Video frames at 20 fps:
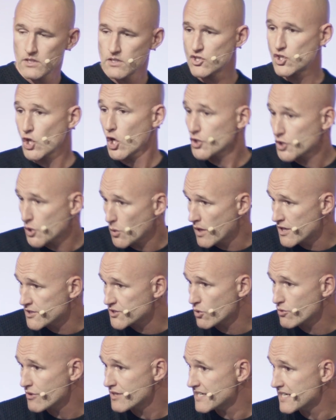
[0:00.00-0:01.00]
Joshua
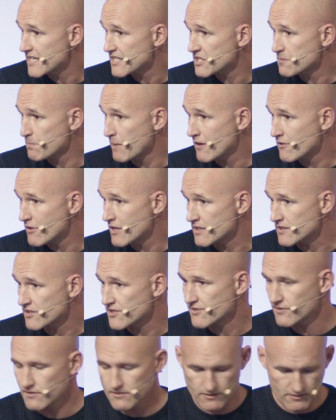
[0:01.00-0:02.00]
has already
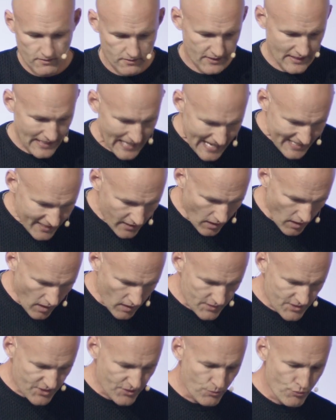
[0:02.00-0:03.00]
experienced the
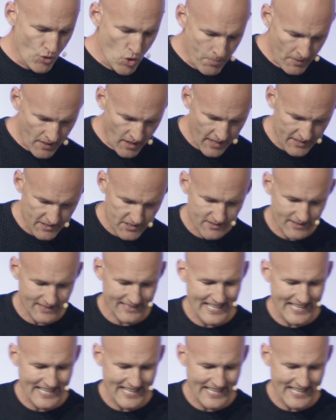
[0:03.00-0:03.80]
laggards, the Reubenites, the